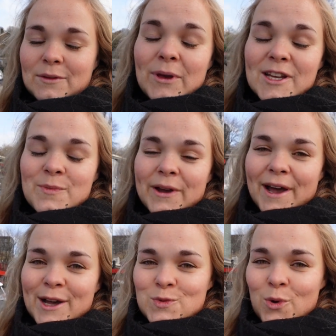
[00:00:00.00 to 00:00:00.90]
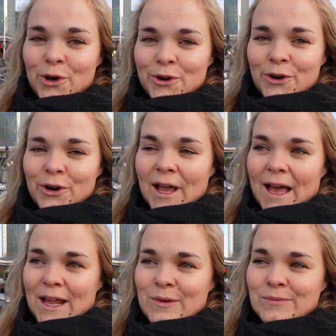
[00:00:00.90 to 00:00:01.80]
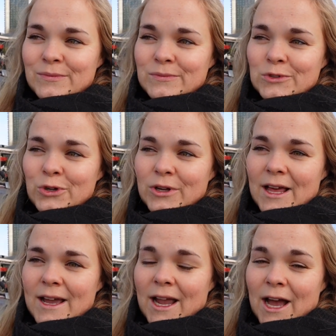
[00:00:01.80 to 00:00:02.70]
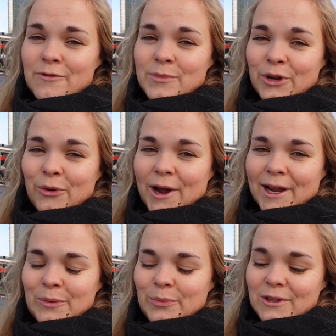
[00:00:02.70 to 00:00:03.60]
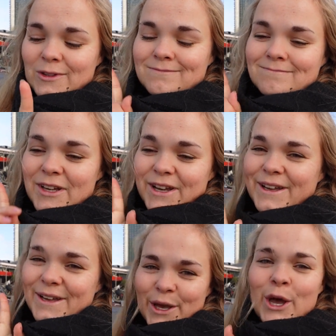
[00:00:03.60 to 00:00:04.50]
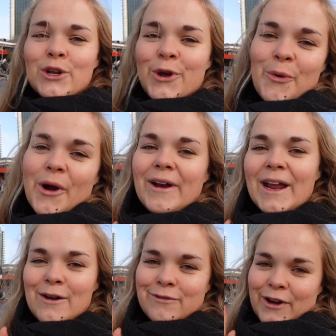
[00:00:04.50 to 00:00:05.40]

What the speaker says: It makes my eyes water and look like I've been crying, but don't worry, I'm